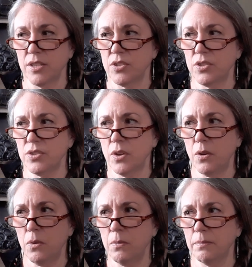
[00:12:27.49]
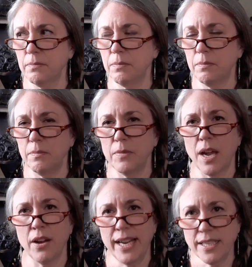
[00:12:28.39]
So
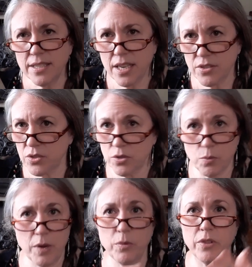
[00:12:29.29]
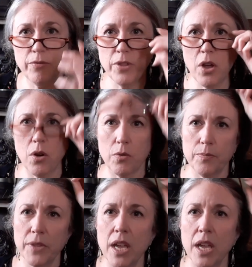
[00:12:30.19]
our ancestors went with the flow.